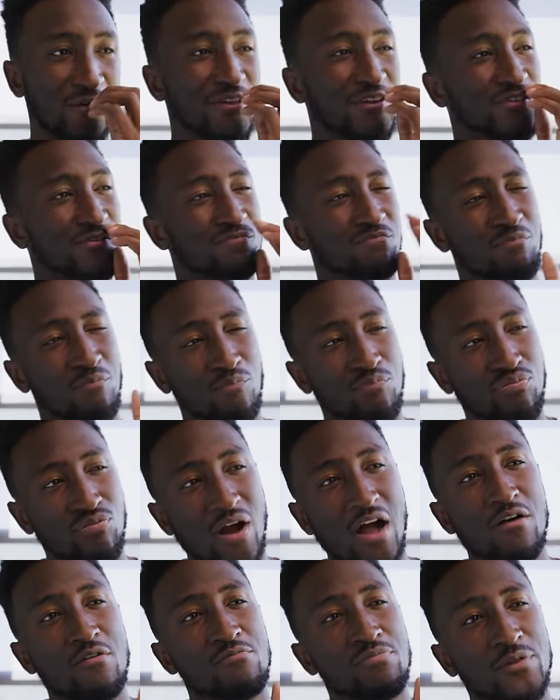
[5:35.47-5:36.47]
Now this
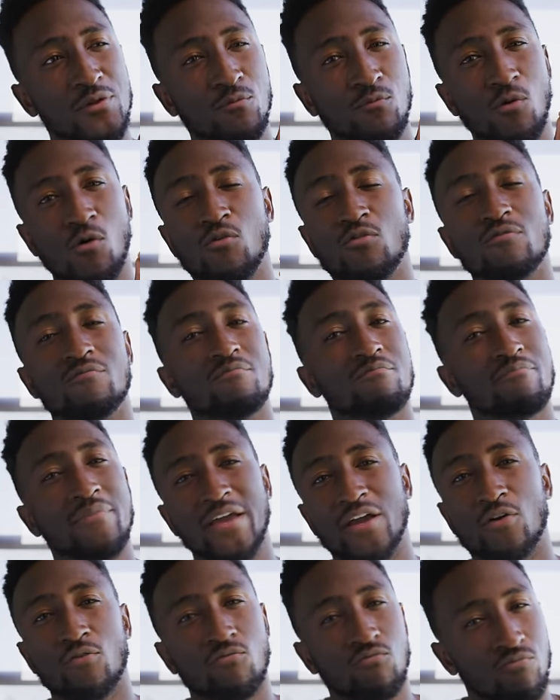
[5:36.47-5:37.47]
probably won't
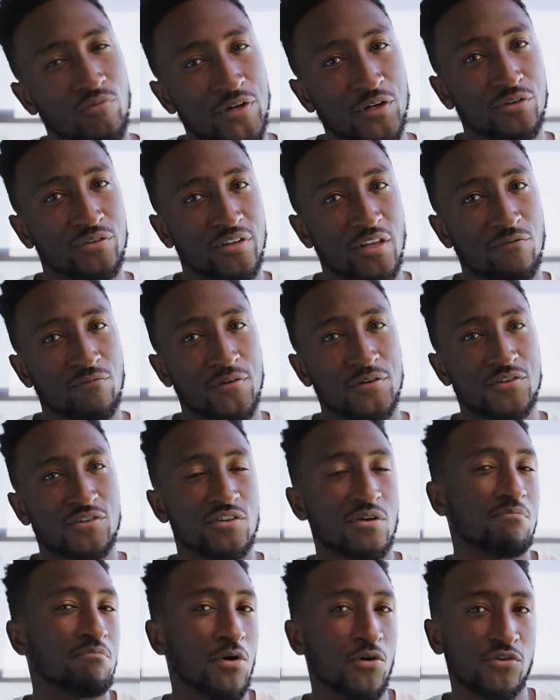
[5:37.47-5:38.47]
make a real difference
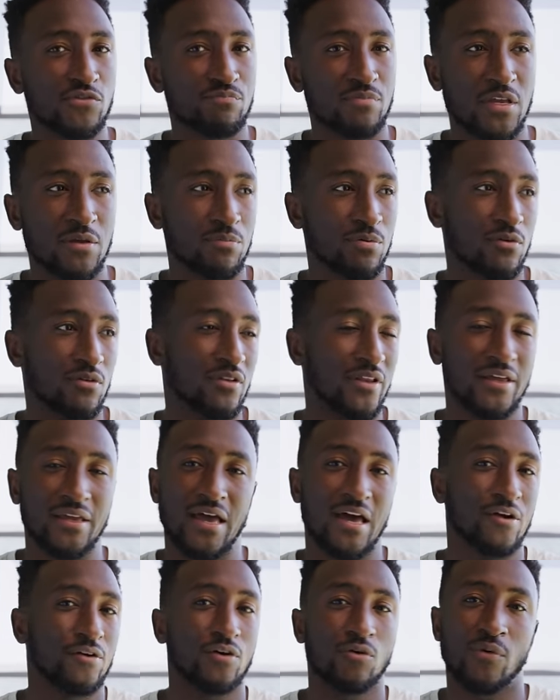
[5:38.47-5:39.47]
to most people.
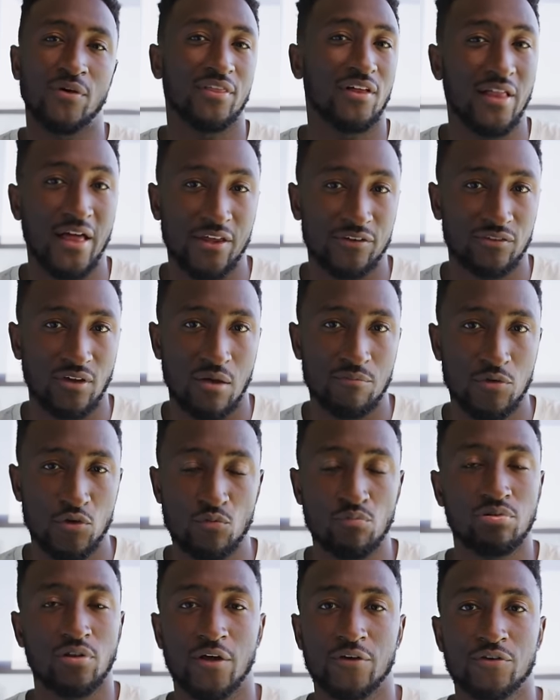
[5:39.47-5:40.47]
Like, I don't know when the last time
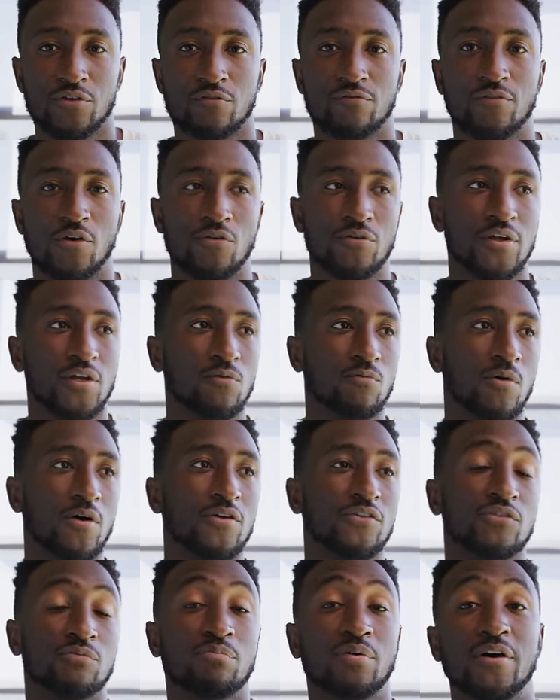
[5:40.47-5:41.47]
you plugged your phone in
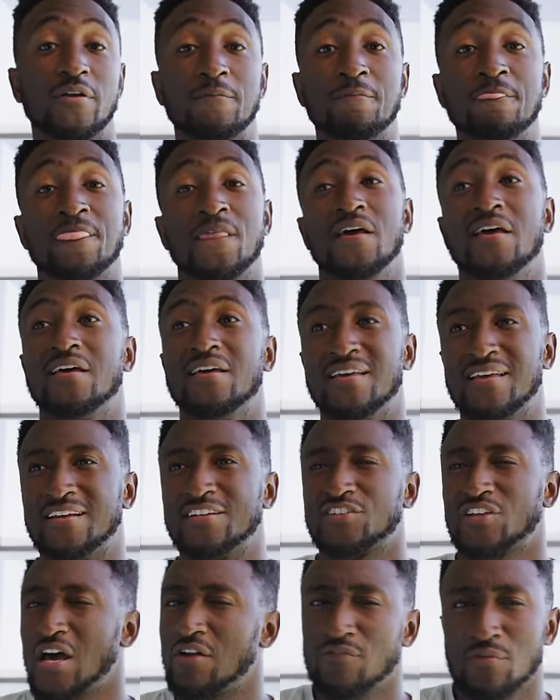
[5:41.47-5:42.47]
was, but
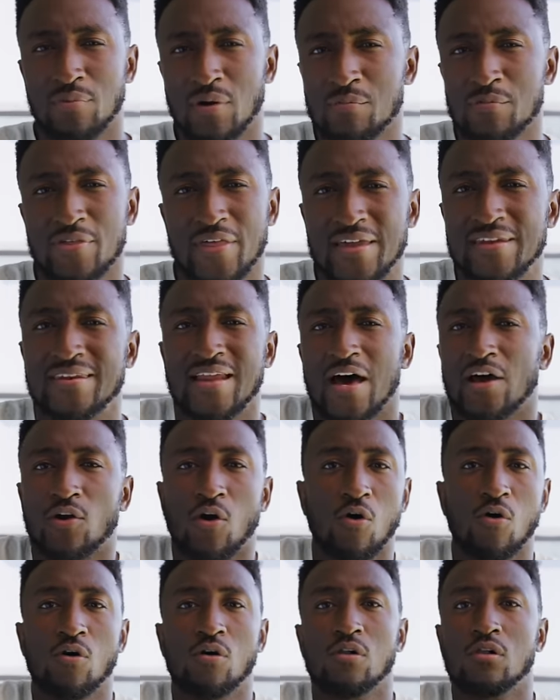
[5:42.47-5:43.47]
it's kind of a bummer that
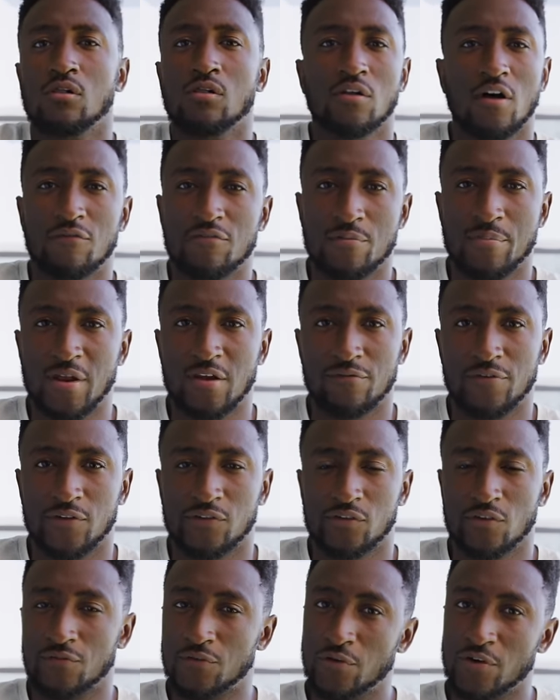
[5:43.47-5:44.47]
not all of the
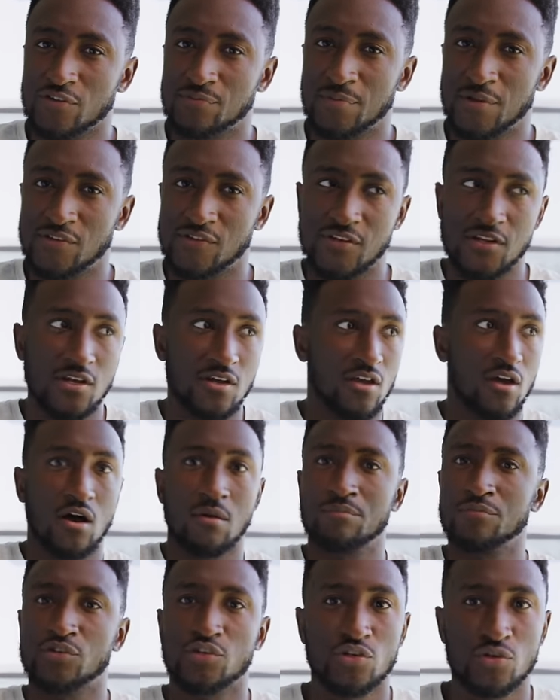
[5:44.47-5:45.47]
benefits of USB-C
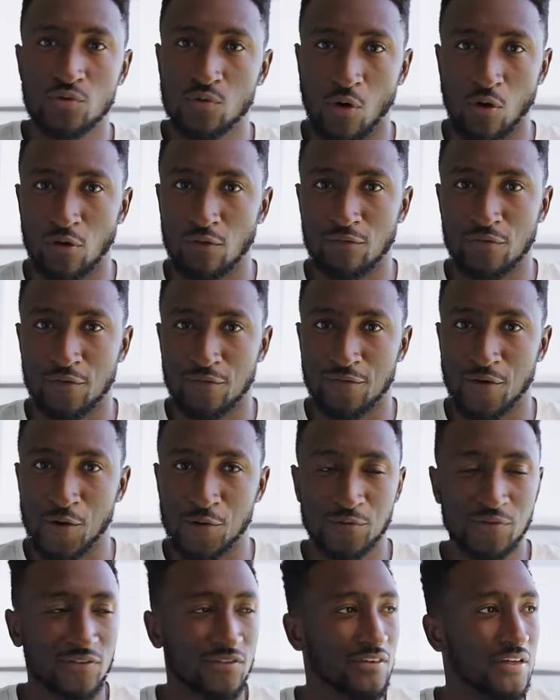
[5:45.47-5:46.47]
come to all of the
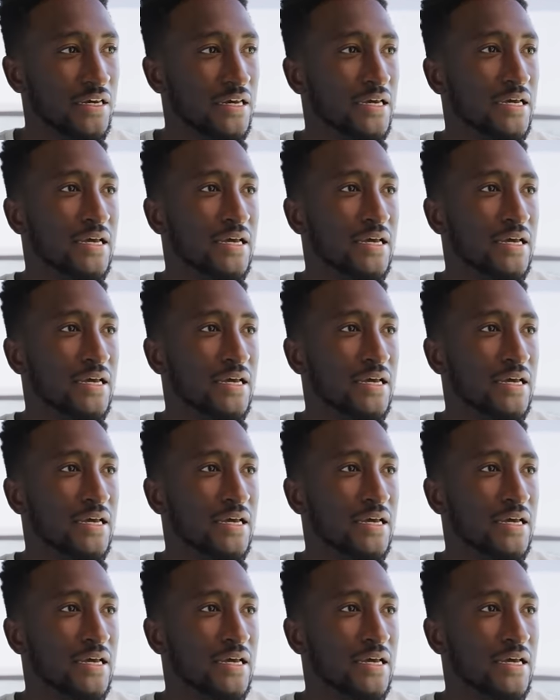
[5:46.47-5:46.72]
phones.